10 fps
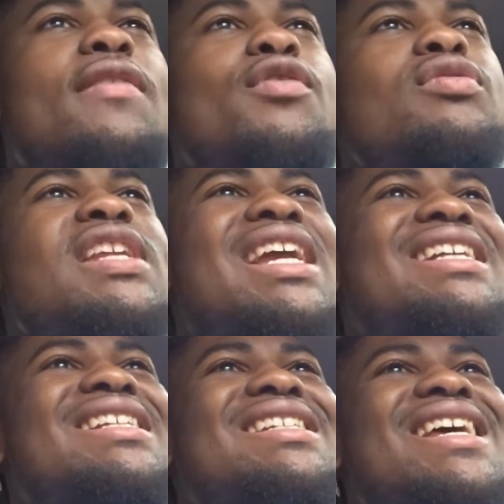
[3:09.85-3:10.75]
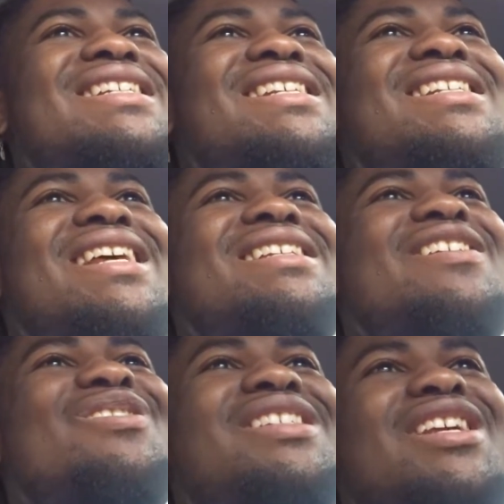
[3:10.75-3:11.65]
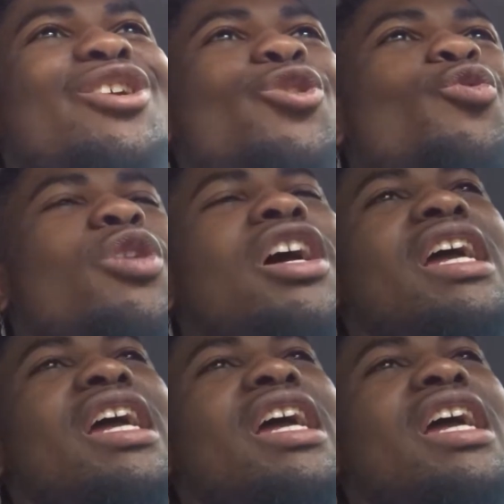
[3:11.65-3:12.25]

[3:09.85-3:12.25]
If you seeking success, success go seek you.